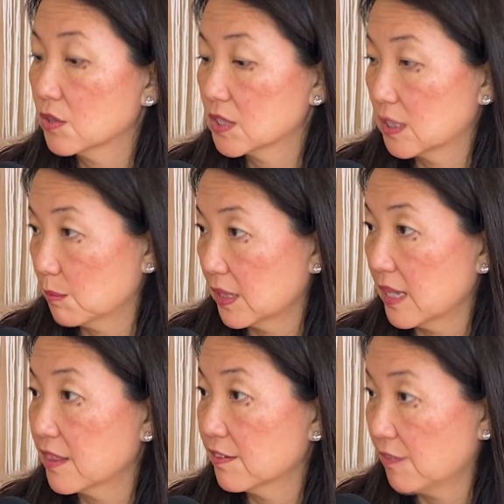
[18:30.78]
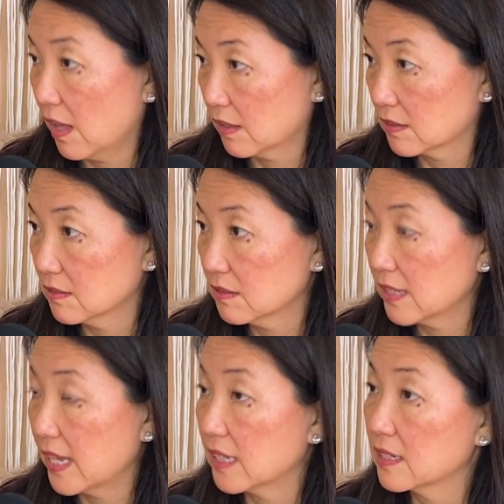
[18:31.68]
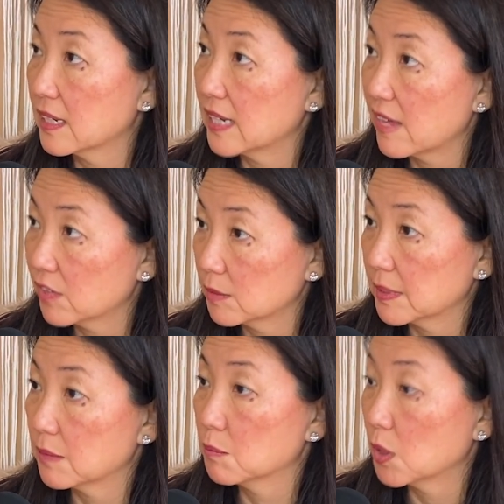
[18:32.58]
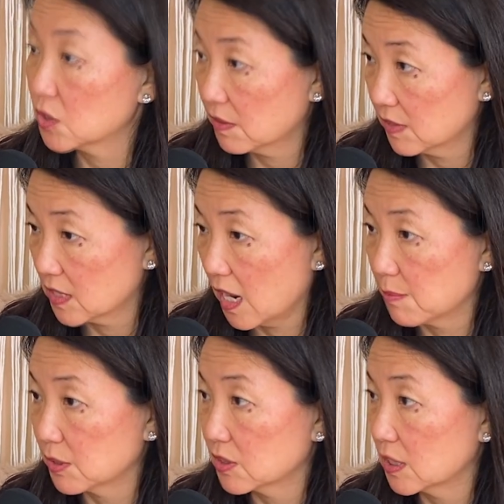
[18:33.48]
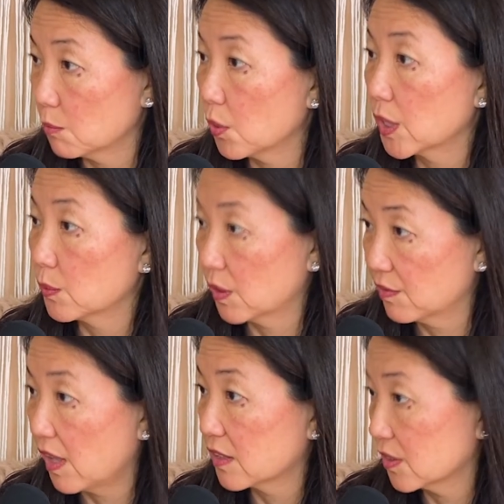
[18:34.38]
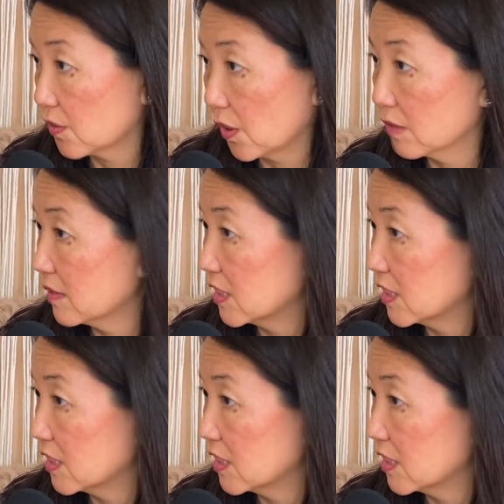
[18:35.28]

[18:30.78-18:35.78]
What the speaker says: stimulate the follicles, and inevitably, most of the time, you'll see more than one follicle grow.